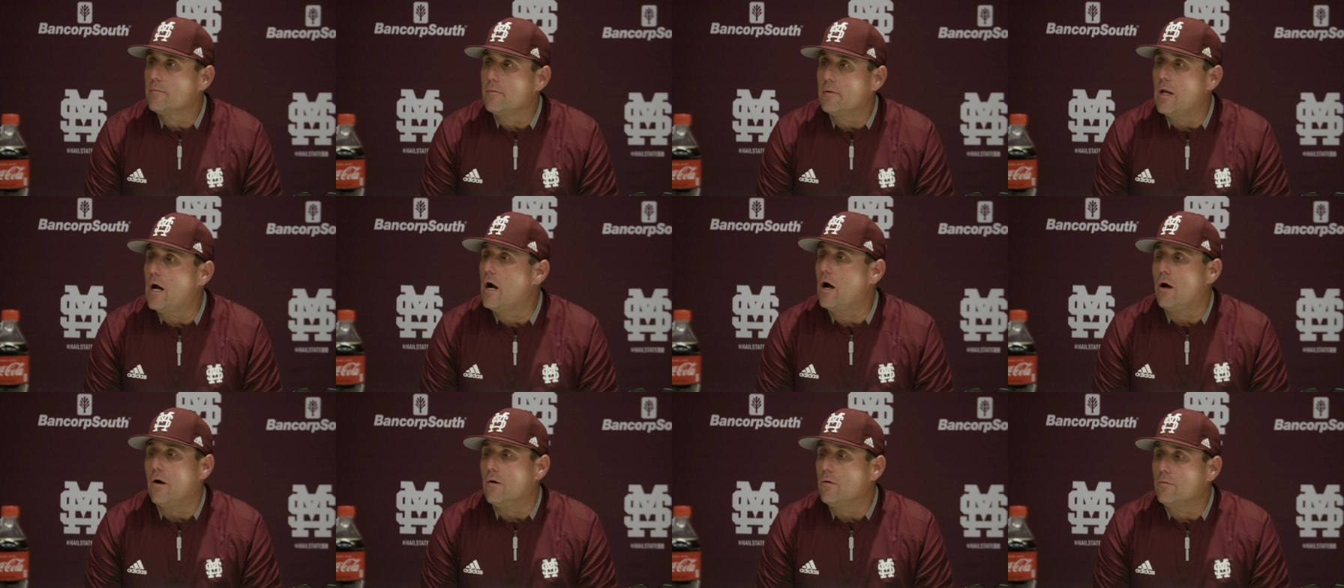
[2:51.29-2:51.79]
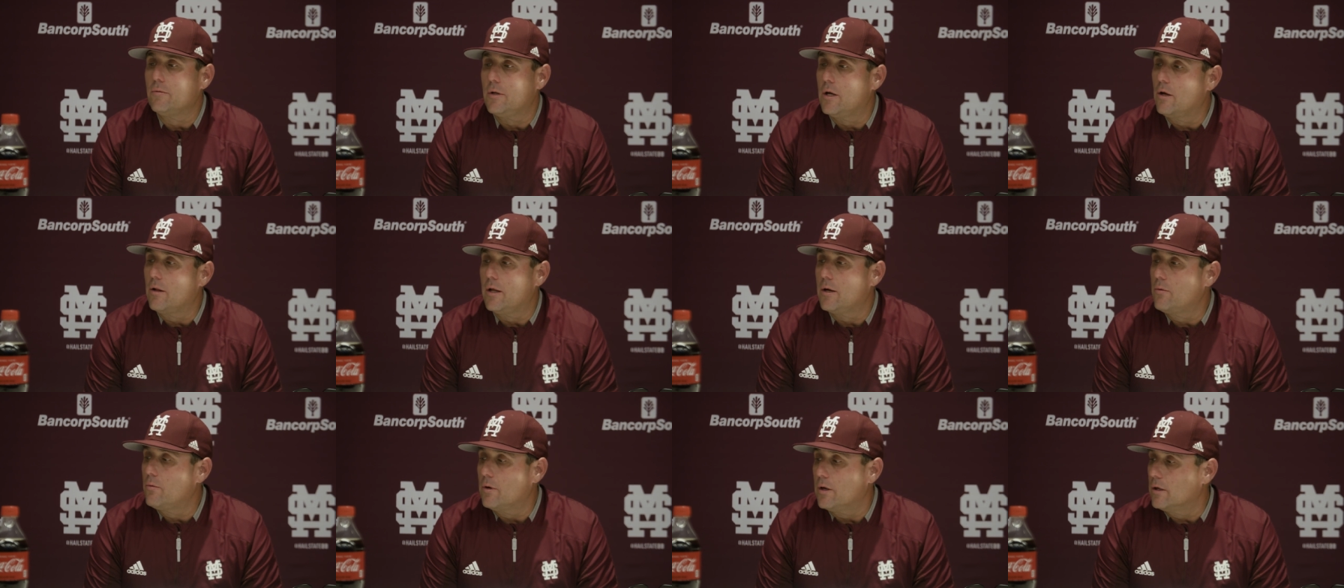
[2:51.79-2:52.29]
No, no,
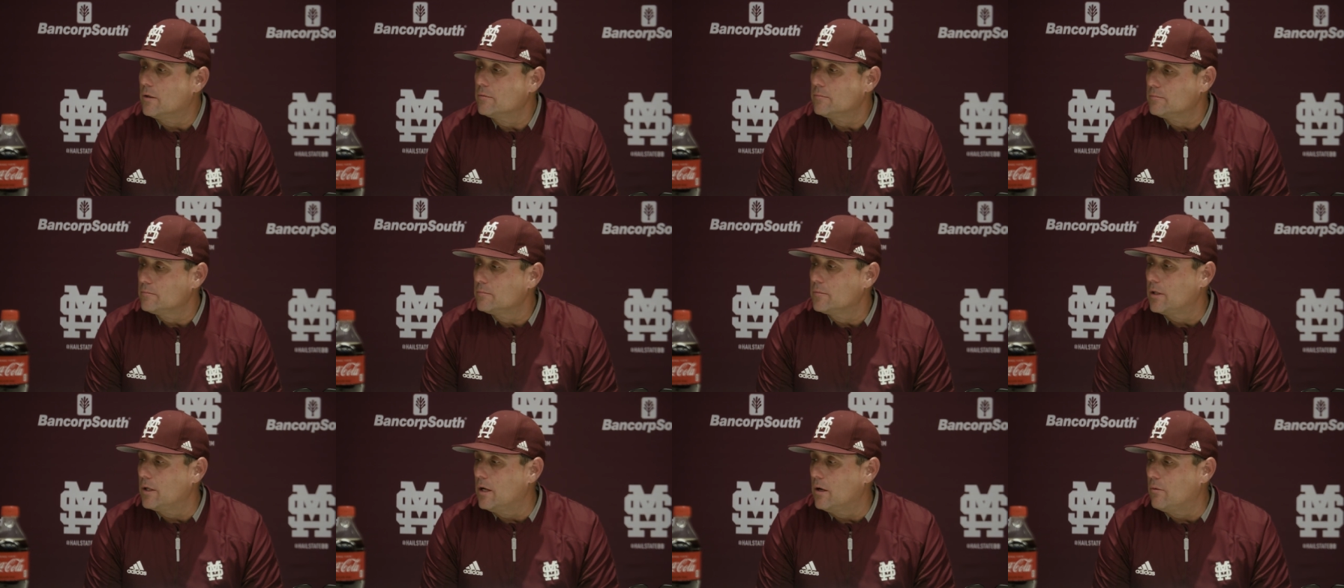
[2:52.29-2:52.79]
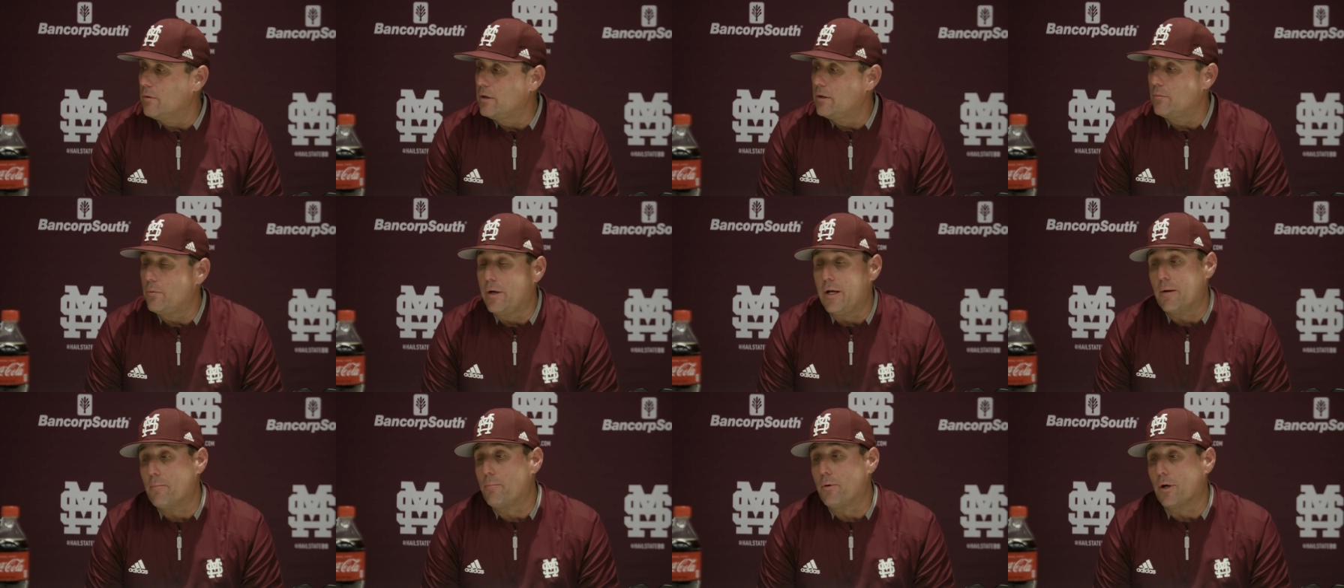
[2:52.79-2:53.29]
they weren't. You know, we,
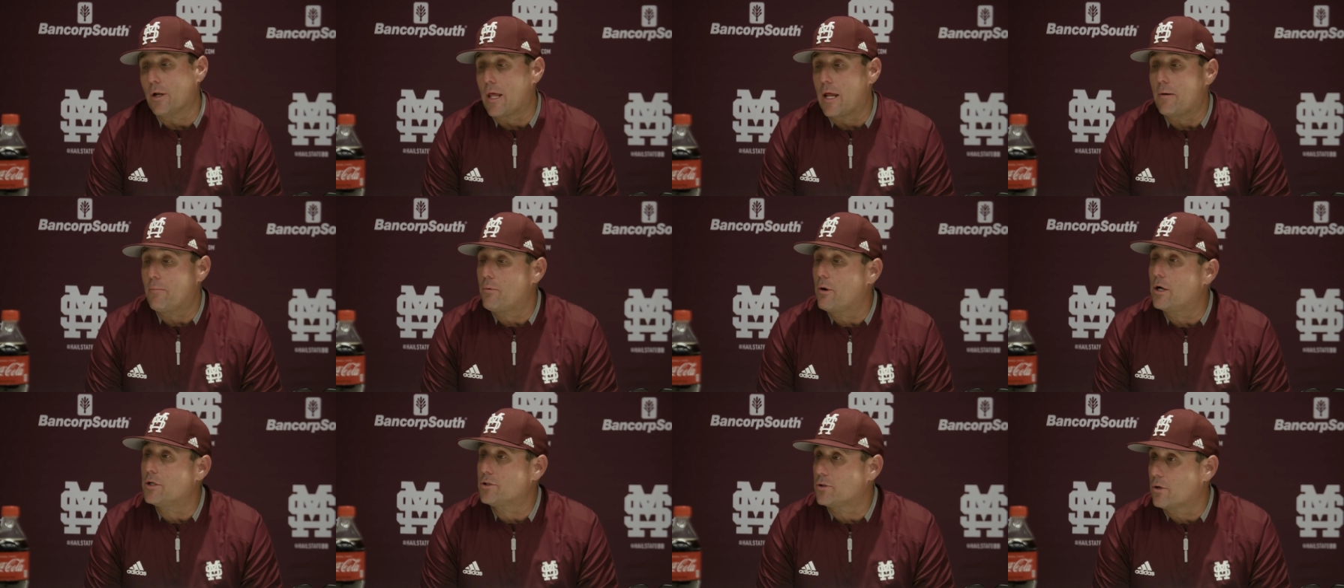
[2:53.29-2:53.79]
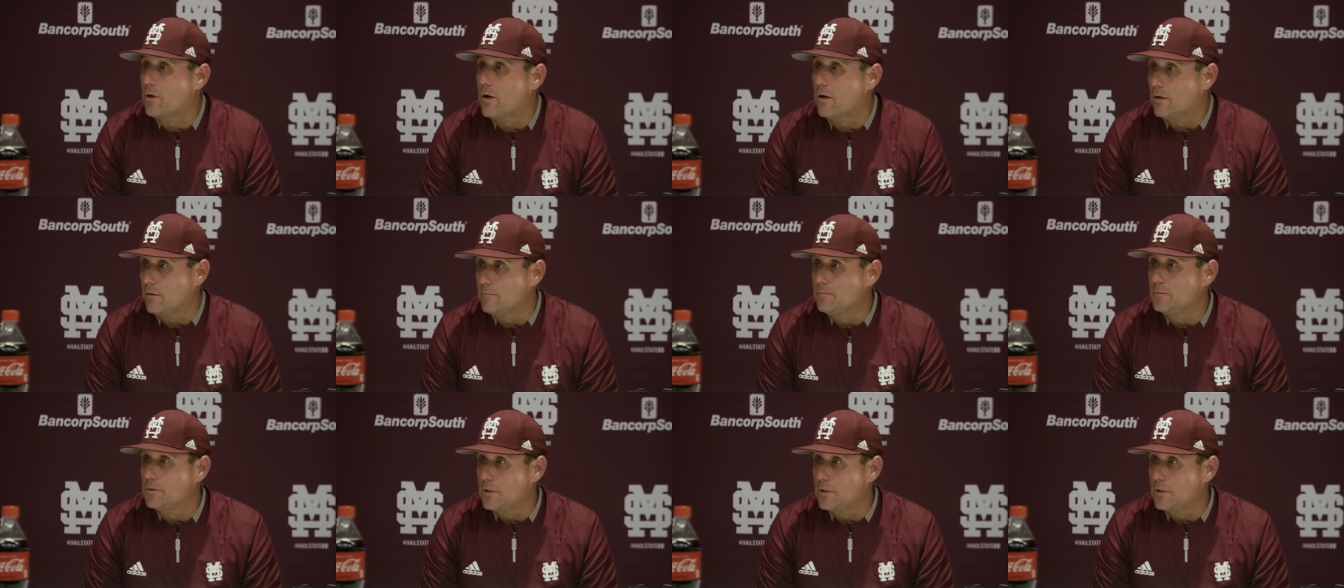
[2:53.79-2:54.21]
we didn't put a lot of pressure on them.